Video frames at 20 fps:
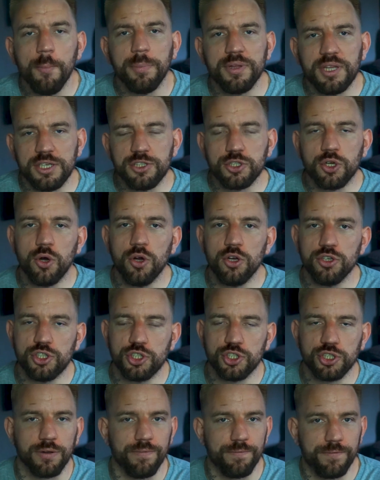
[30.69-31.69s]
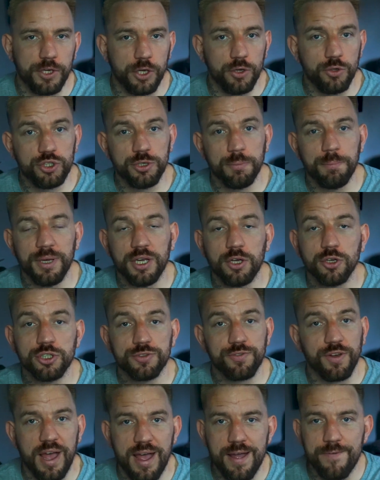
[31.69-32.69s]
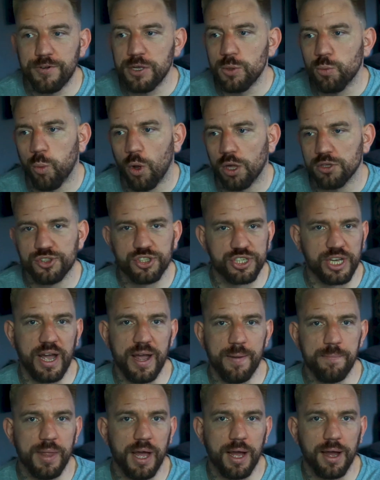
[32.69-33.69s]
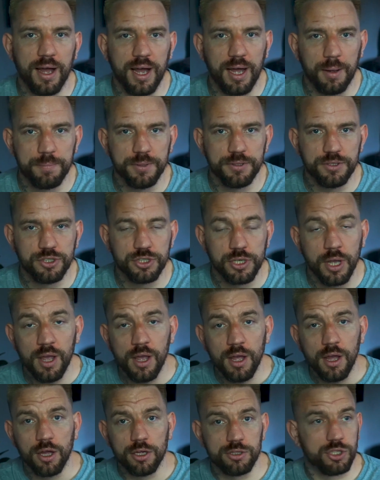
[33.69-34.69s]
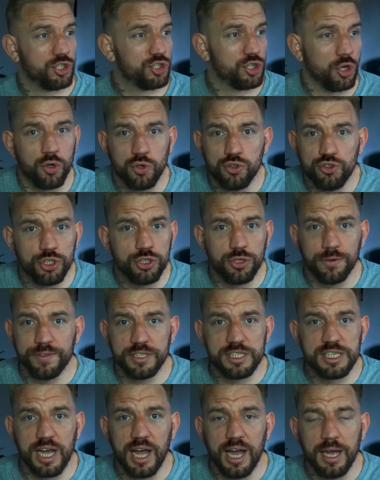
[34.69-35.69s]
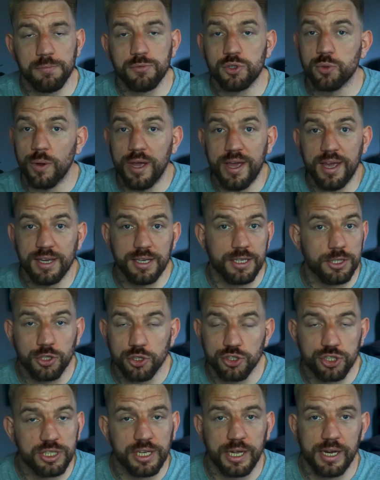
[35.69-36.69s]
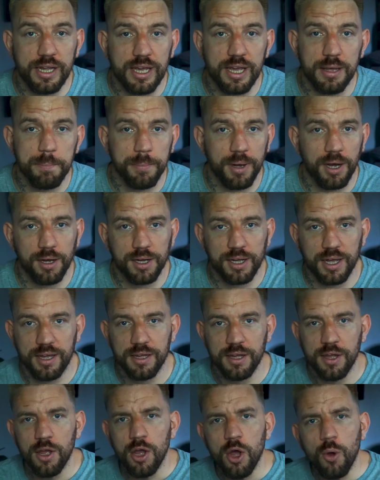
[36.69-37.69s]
But this causes confusion because for every one time that happens, there's a hundred other times where he doesn't get a hit marker.